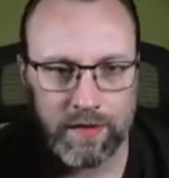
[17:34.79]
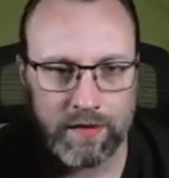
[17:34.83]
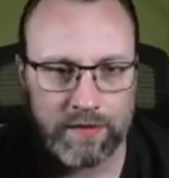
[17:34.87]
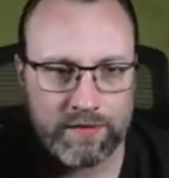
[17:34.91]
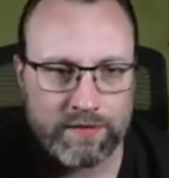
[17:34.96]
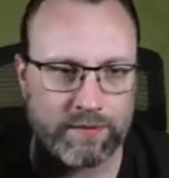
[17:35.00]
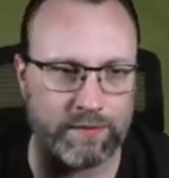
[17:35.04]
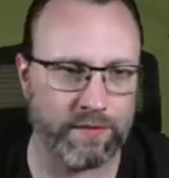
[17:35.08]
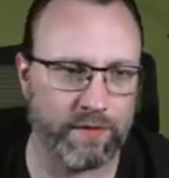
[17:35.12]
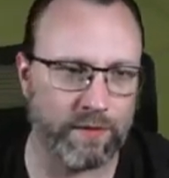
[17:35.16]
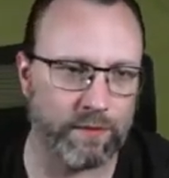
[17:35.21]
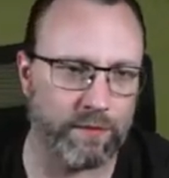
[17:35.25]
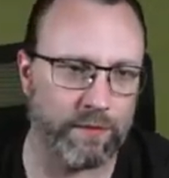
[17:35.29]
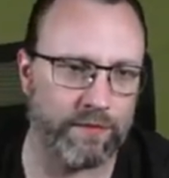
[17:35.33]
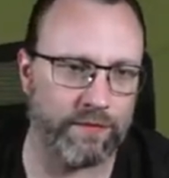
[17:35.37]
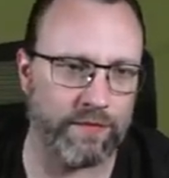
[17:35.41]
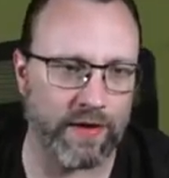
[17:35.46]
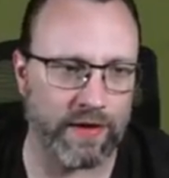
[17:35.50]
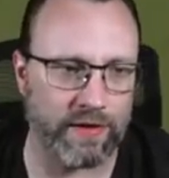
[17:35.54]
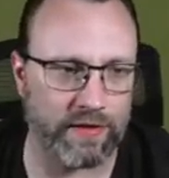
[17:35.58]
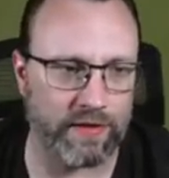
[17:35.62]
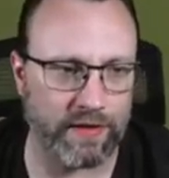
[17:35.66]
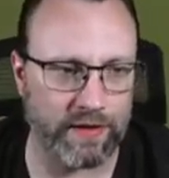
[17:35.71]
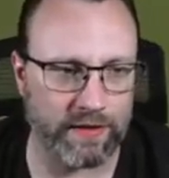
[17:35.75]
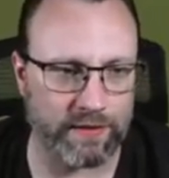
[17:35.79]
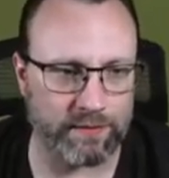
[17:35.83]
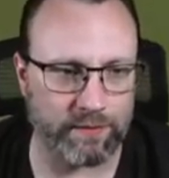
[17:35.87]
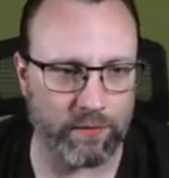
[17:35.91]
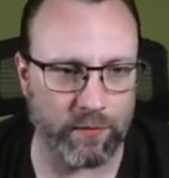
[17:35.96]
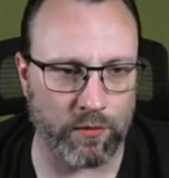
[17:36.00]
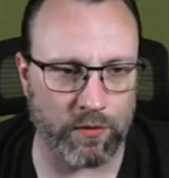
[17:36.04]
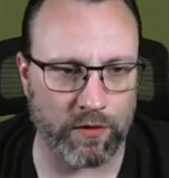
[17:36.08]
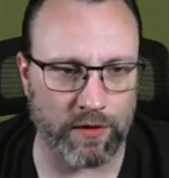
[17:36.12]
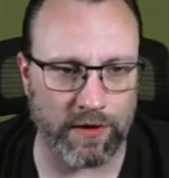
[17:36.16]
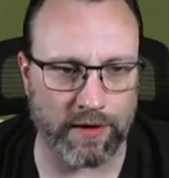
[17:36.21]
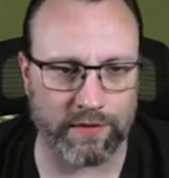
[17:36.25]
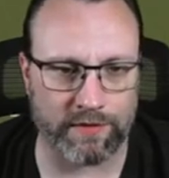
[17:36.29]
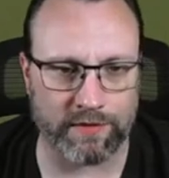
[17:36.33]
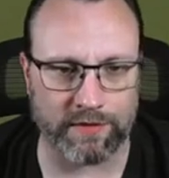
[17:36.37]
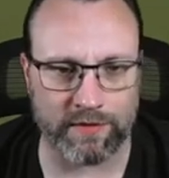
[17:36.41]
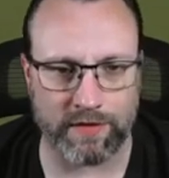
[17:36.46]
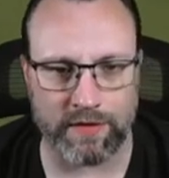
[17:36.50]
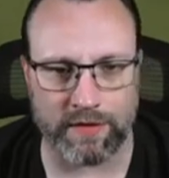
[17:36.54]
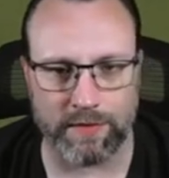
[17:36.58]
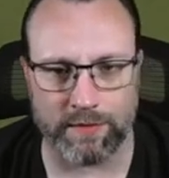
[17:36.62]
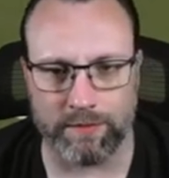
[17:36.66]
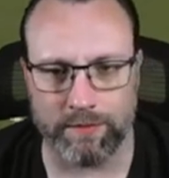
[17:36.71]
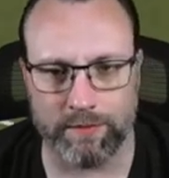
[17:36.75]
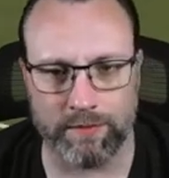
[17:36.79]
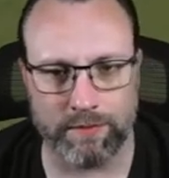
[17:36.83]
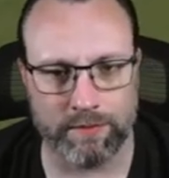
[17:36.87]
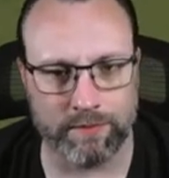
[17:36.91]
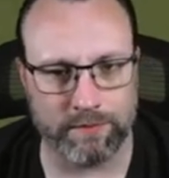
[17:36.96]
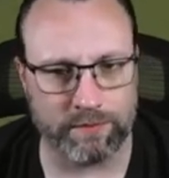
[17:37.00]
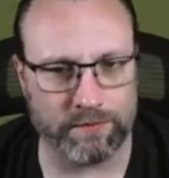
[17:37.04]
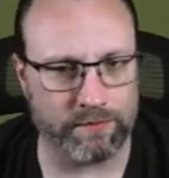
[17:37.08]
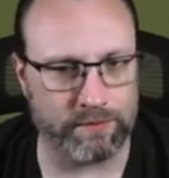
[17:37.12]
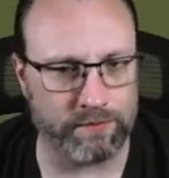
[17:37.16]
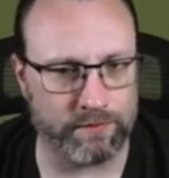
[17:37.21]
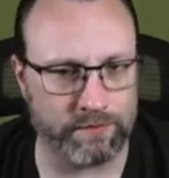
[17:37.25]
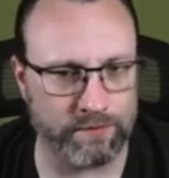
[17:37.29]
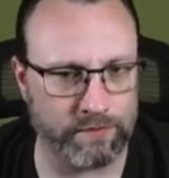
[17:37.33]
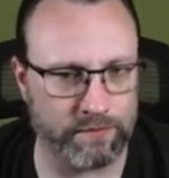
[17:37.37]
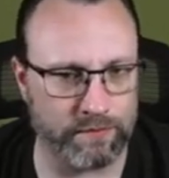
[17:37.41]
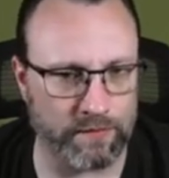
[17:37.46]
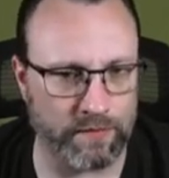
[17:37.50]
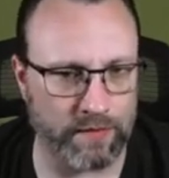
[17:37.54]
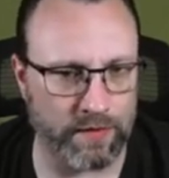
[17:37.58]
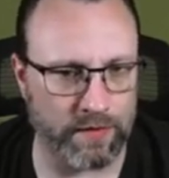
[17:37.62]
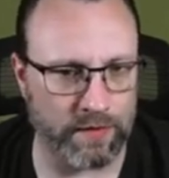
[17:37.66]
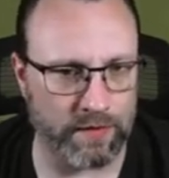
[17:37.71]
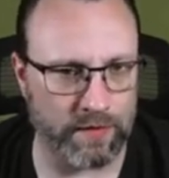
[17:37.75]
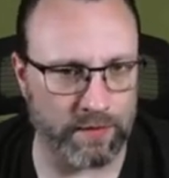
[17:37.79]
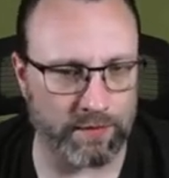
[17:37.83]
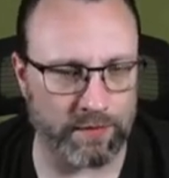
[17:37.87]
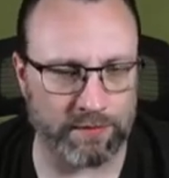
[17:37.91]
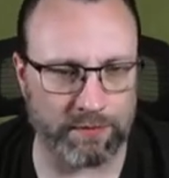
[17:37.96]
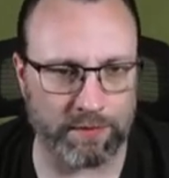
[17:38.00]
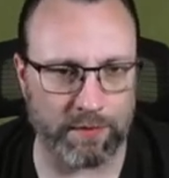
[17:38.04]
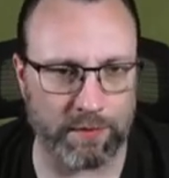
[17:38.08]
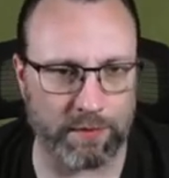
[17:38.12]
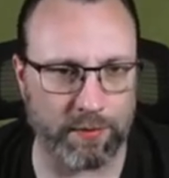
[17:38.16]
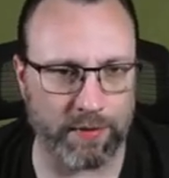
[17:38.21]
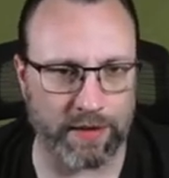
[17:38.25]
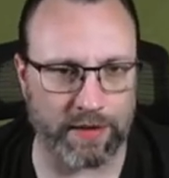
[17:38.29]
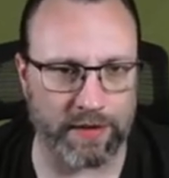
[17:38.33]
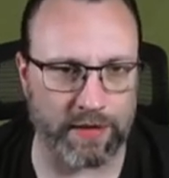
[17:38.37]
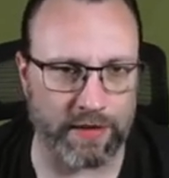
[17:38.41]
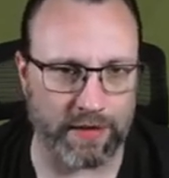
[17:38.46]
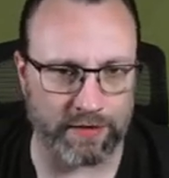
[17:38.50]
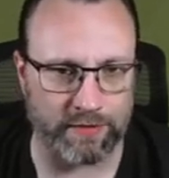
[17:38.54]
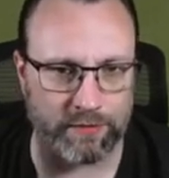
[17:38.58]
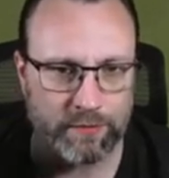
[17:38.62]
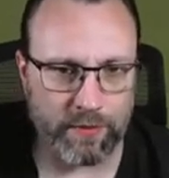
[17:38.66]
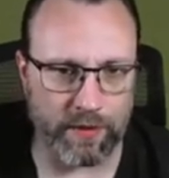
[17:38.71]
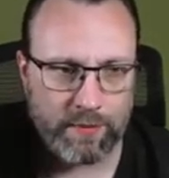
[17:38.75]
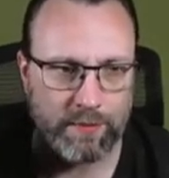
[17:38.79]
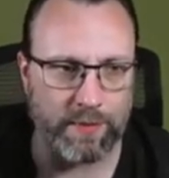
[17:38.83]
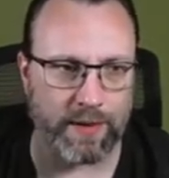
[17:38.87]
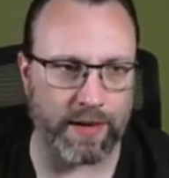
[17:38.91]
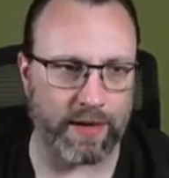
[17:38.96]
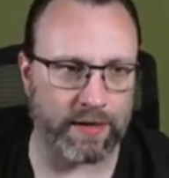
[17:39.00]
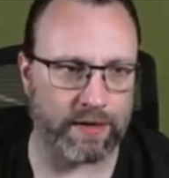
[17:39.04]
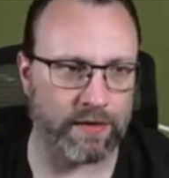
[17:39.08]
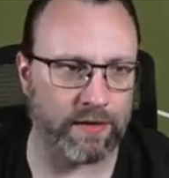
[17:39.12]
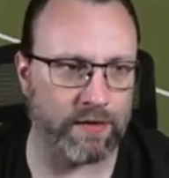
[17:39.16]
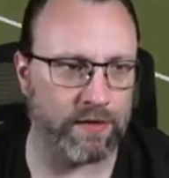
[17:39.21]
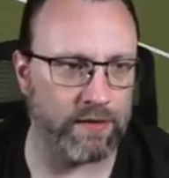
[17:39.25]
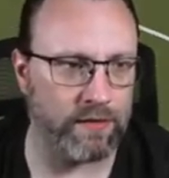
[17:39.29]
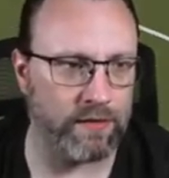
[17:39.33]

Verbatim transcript: Seems like we've got like more guys in them. Must be playing guys way back.